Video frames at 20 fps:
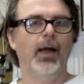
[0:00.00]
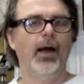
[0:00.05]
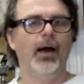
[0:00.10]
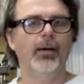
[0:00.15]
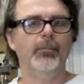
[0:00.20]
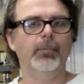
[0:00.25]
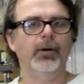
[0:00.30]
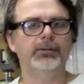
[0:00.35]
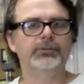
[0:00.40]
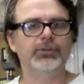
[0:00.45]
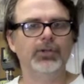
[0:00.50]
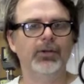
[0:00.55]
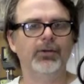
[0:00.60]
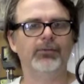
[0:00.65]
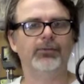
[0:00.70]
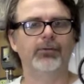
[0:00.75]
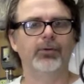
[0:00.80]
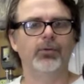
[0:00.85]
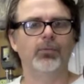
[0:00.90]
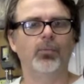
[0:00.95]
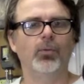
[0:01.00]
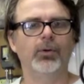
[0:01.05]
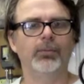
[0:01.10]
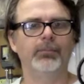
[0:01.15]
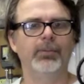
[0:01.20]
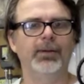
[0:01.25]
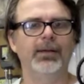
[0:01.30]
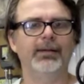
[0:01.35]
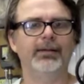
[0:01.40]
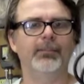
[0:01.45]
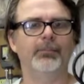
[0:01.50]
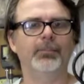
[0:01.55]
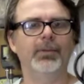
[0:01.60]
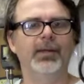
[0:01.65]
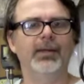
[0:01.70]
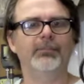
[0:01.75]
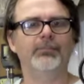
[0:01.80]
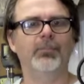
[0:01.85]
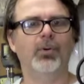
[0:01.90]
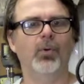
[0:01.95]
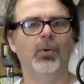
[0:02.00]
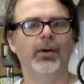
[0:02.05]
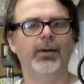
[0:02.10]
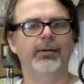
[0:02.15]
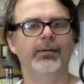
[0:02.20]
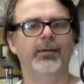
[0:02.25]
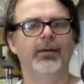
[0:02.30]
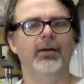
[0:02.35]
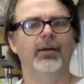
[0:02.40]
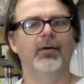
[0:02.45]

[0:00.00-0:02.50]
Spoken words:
how much easier it would be to pinpoint